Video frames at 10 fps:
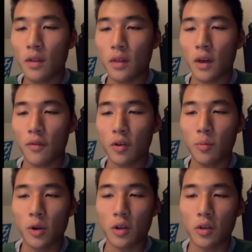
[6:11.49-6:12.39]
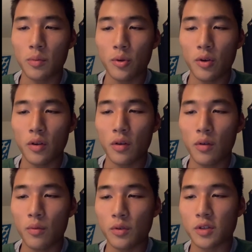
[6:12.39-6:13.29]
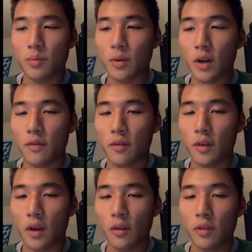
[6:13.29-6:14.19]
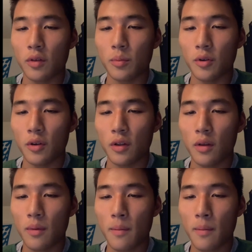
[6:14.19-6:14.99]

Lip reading: the African American community was deprived of a healthy community.